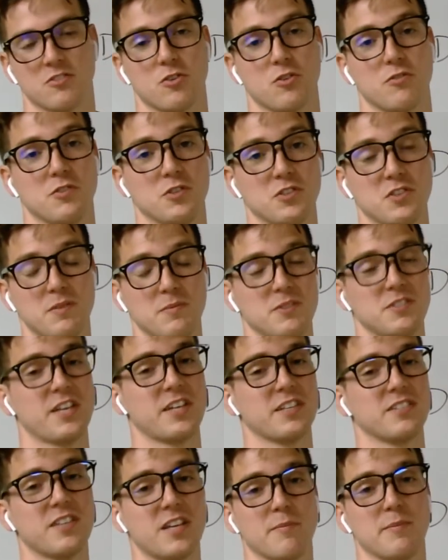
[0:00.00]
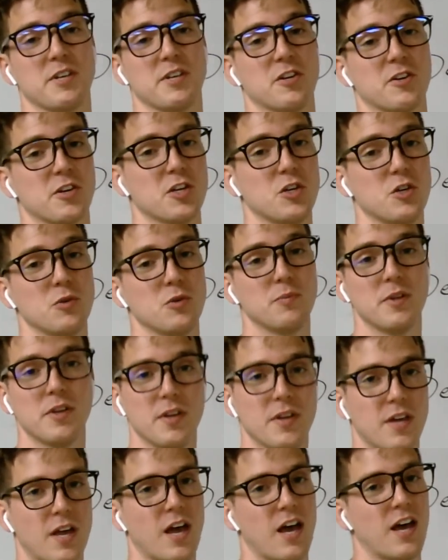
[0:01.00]
So if you see me say centimeter cubed,
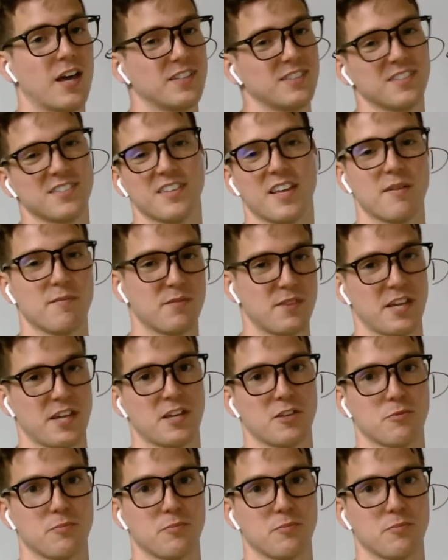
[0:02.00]
it's the same thing as